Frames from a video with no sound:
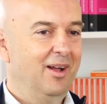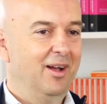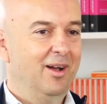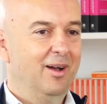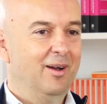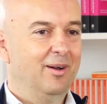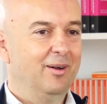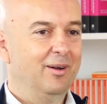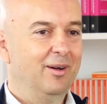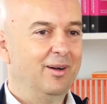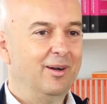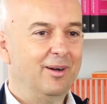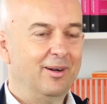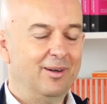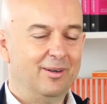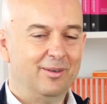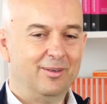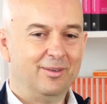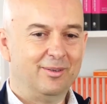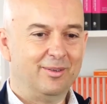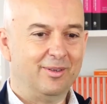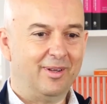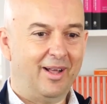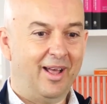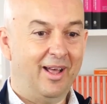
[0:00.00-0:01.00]

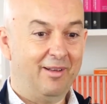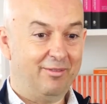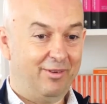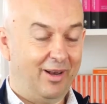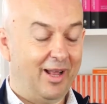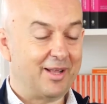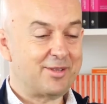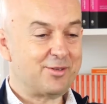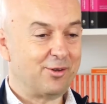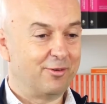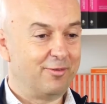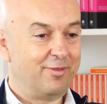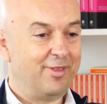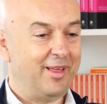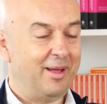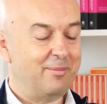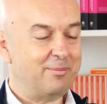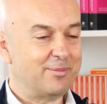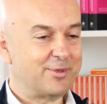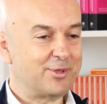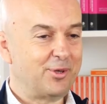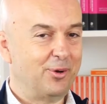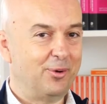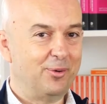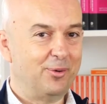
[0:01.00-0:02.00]
Uh, I have lots of
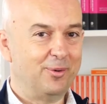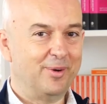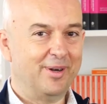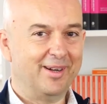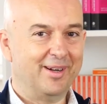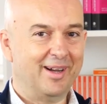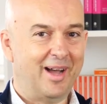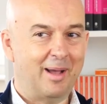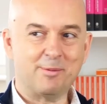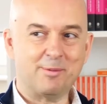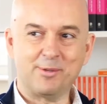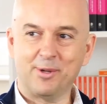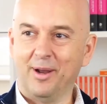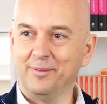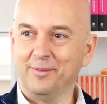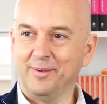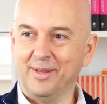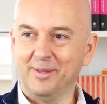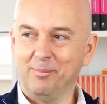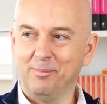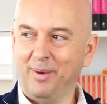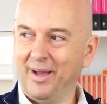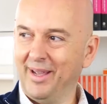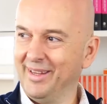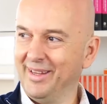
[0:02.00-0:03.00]
them. So uh, I'm
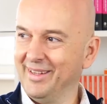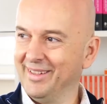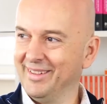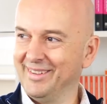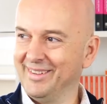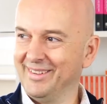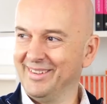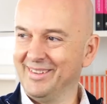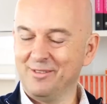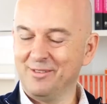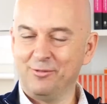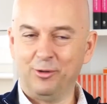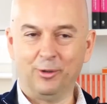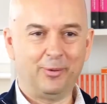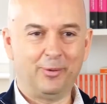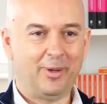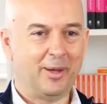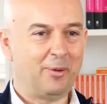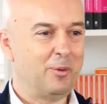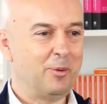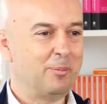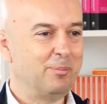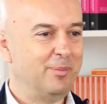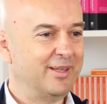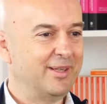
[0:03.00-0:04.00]
surrounded by uh, photo
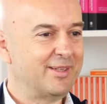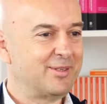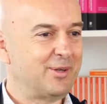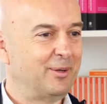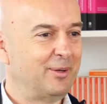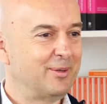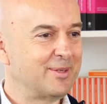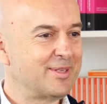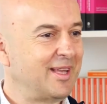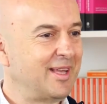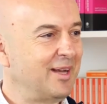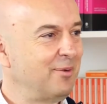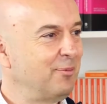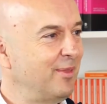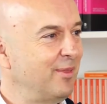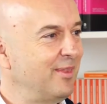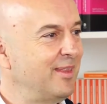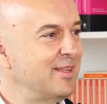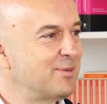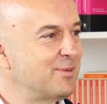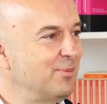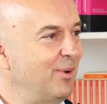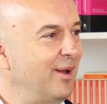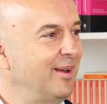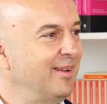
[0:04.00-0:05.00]
equipment. So I'll start with
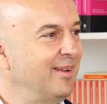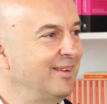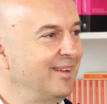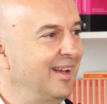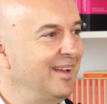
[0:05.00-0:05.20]
this one.